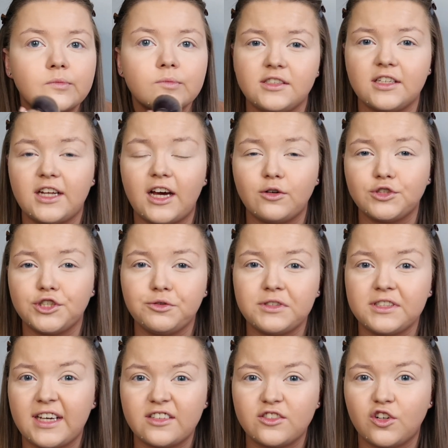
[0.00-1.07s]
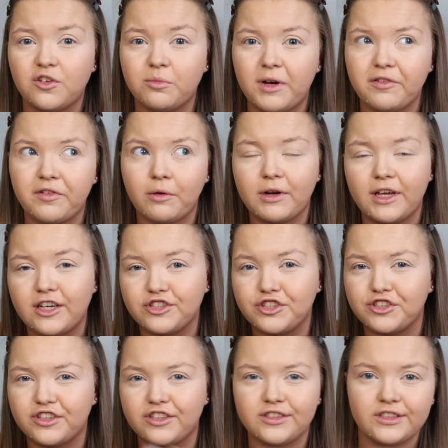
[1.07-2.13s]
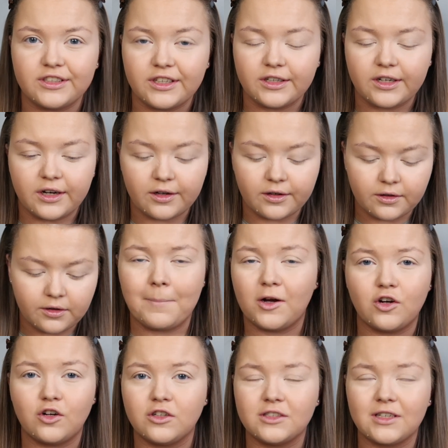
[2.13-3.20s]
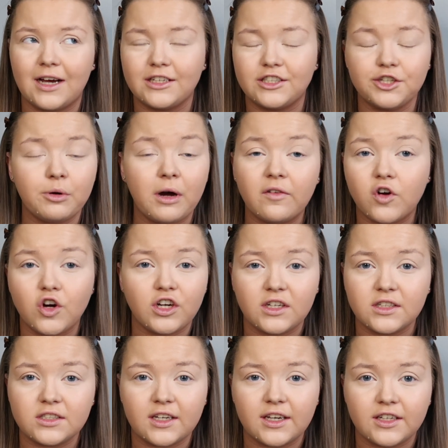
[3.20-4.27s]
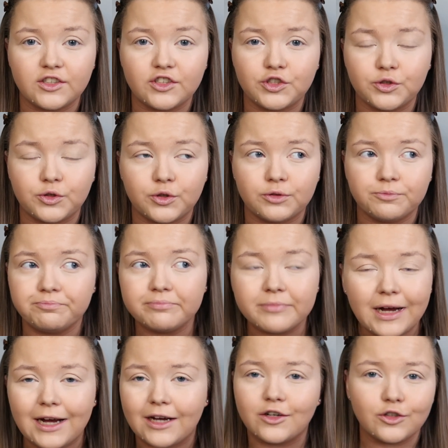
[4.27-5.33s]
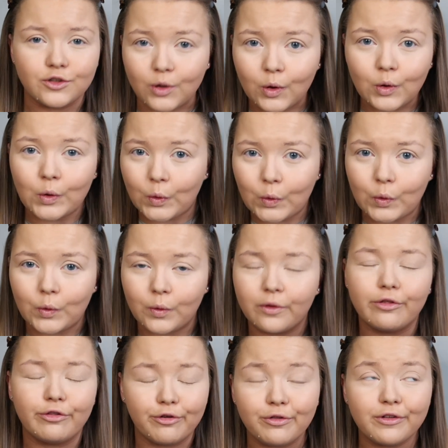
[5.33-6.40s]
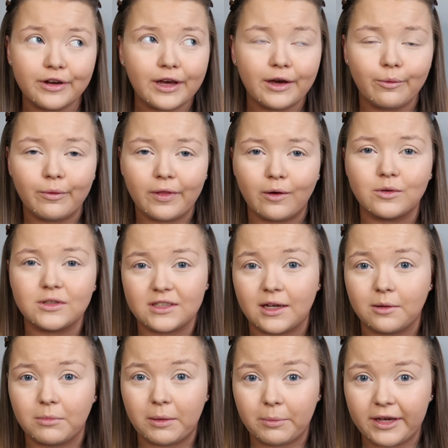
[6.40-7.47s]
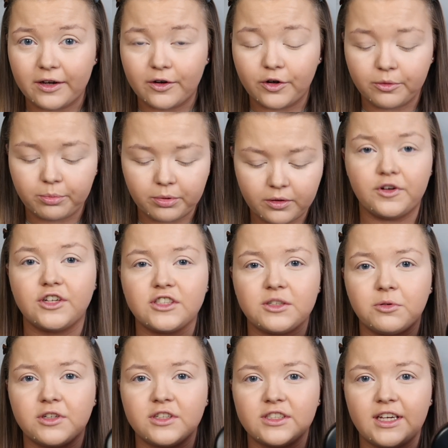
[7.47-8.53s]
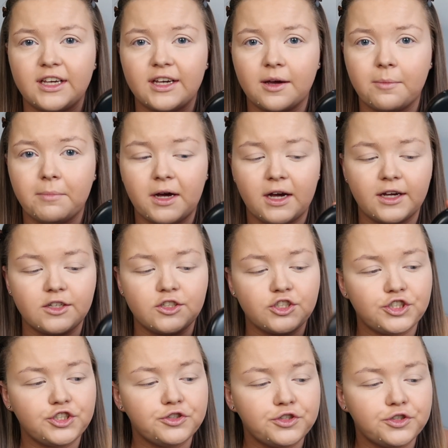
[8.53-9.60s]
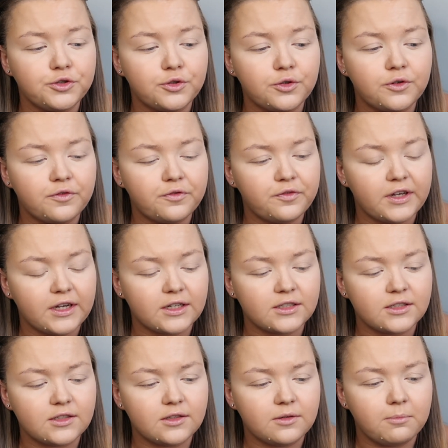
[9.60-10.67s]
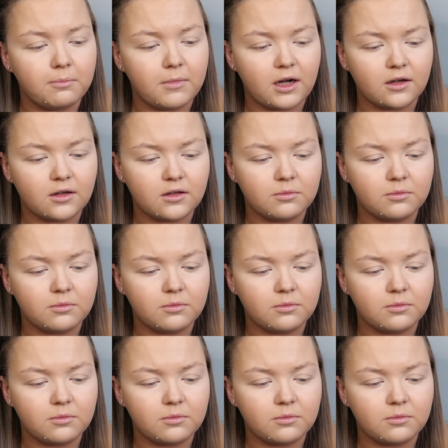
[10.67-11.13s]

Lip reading: So now to set all my foundation, concealer, because I do have oily skin, so I could not go through the day without setting my makeup. First I'm going to take my Studio Fix MAC